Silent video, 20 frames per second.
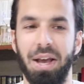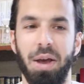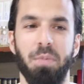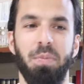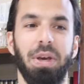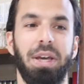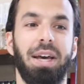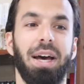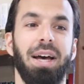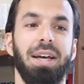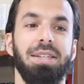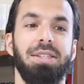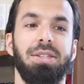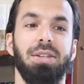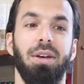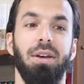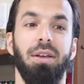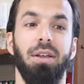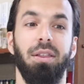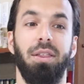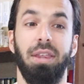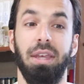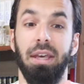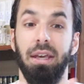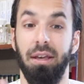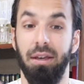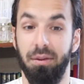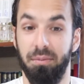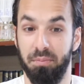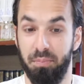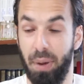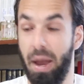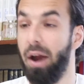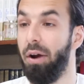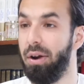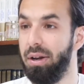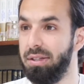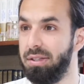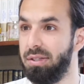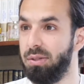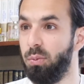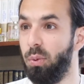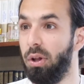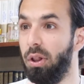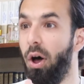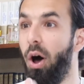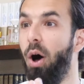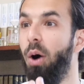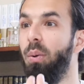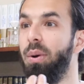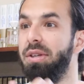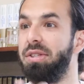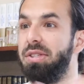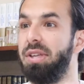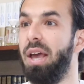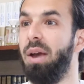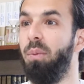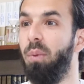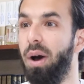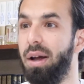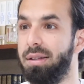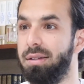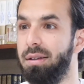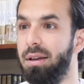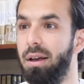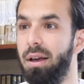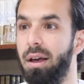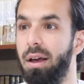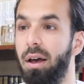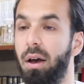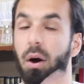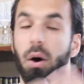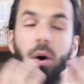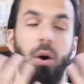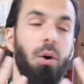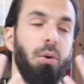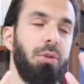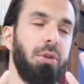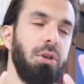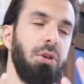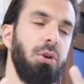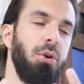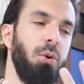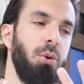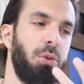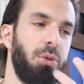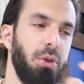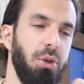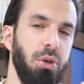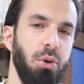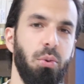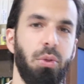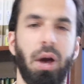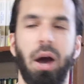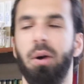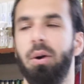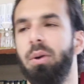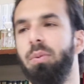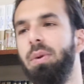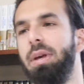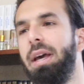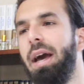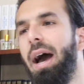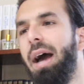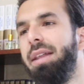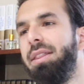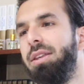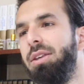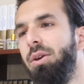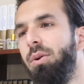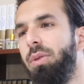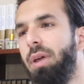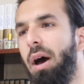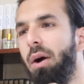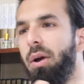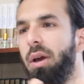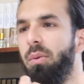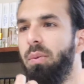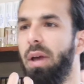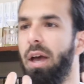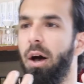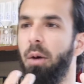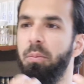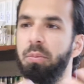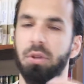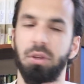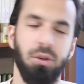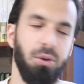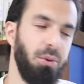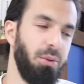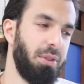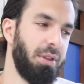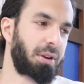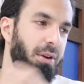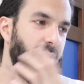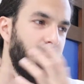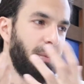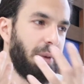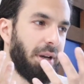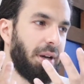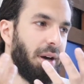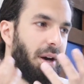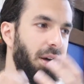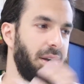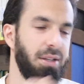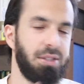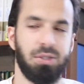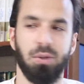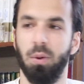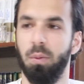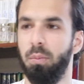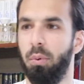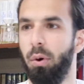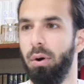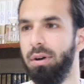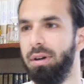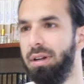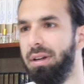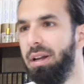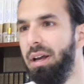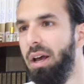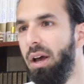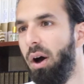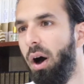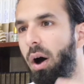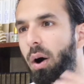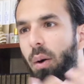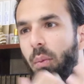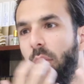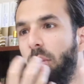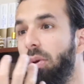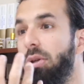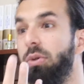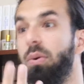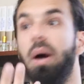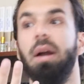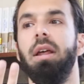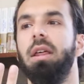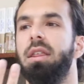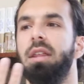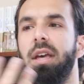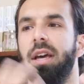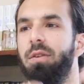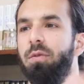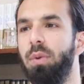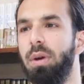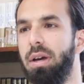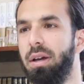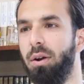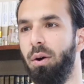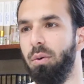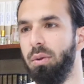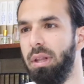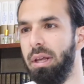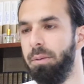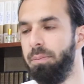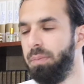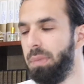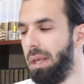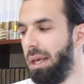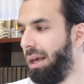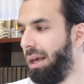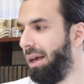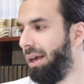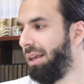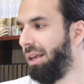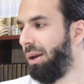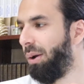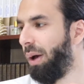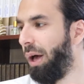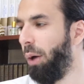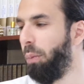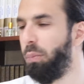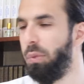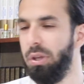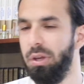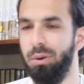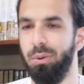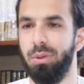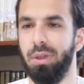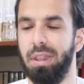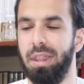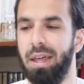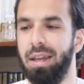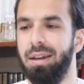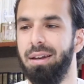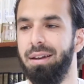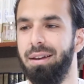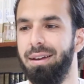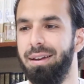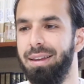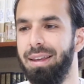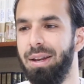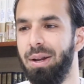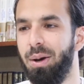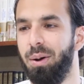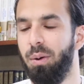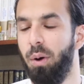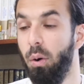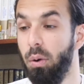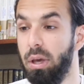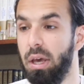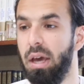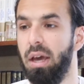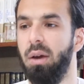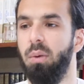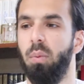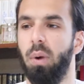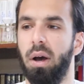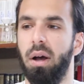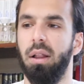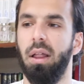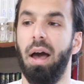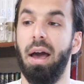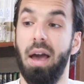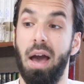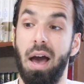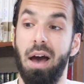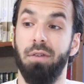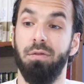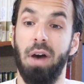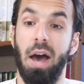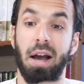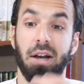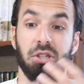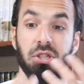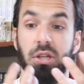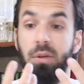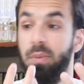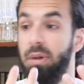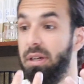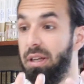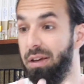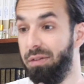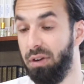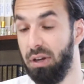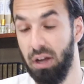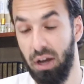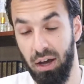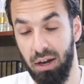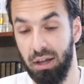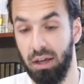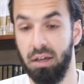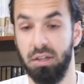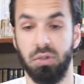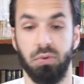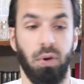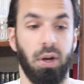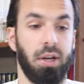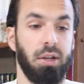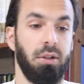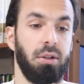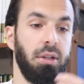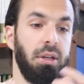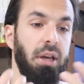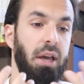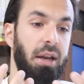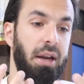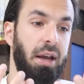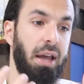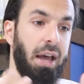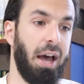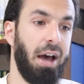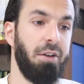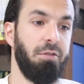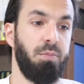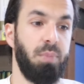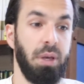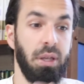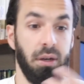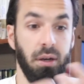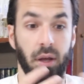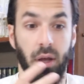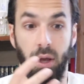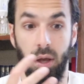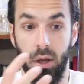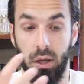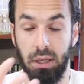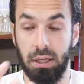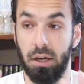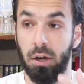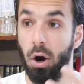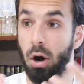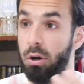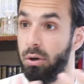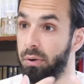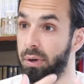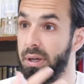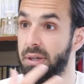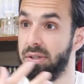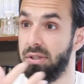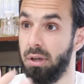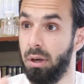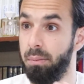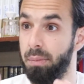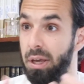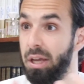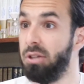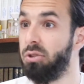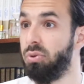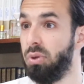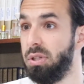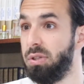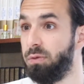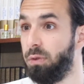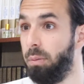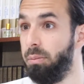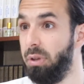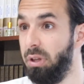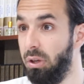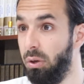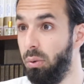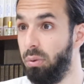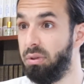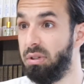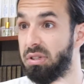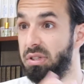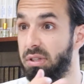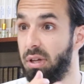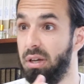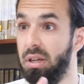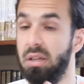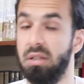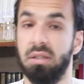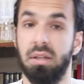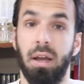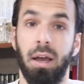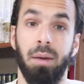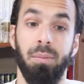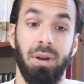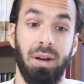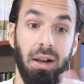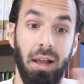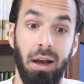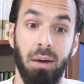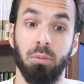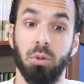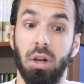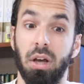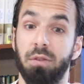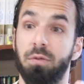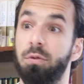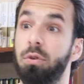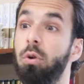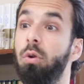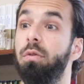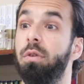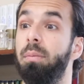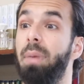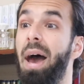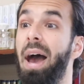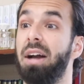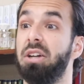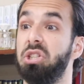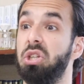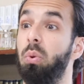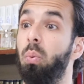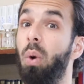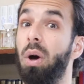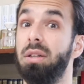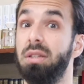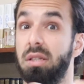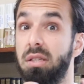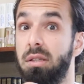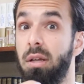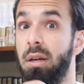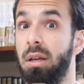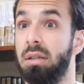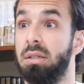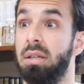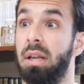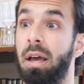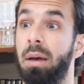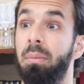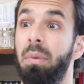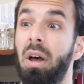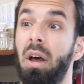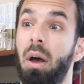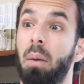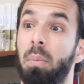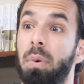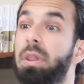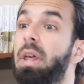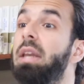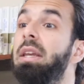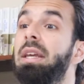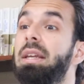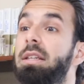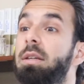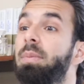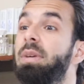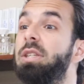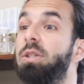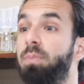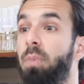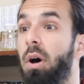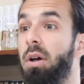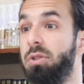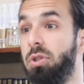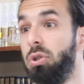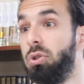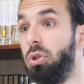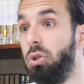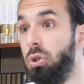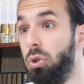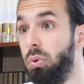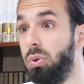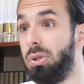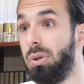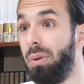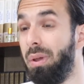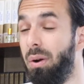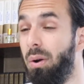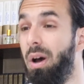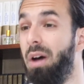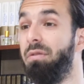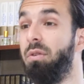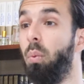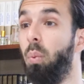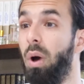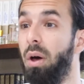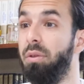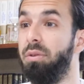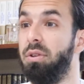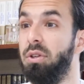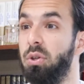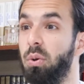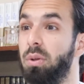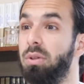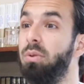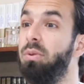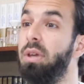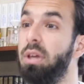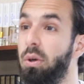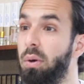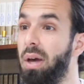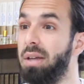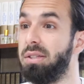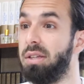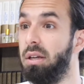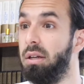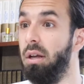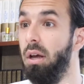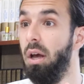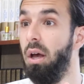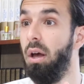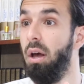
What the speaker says: Because the parents will always say what? Oh, the youth, how can we guide the youth? How can we help the youth? And oh my God, it's so important. And oh, we would do anything if we could only, you know, help the youth. And then, you know, okay, well, I have actually been giving halaqas regularly and I have been garnering some interest from the youth to study Islam. And alhamdulillah, a few of them actually want to study Islam, but they need to be sponsored to do so. They don't have the wealth to do it. Do you think you guys can,